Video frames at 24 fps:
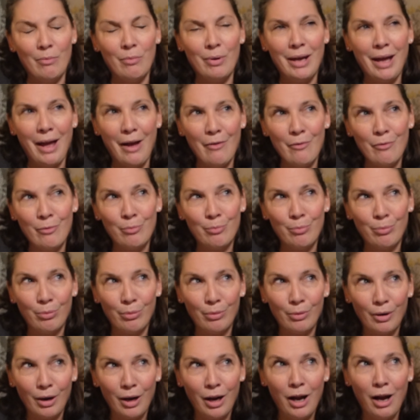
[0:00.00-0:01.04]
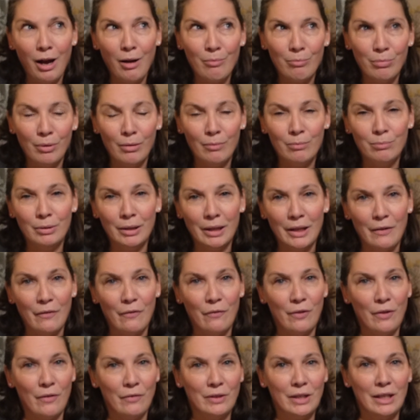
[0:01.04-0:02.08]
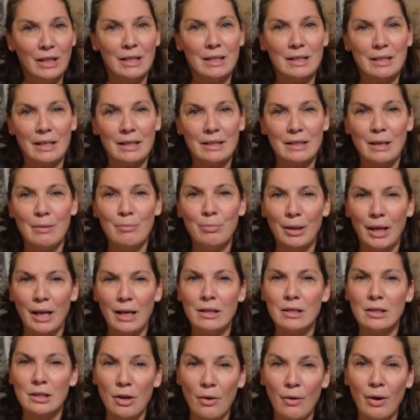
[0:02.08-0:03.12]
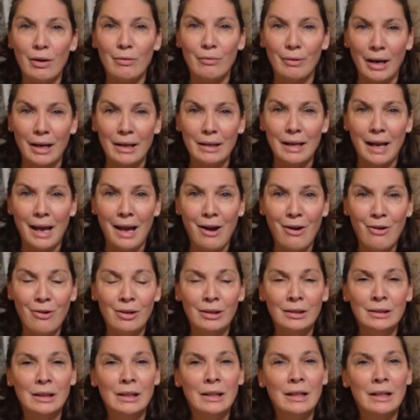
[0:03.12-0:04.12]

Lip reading: We have probably 50 to 60 plants going right now,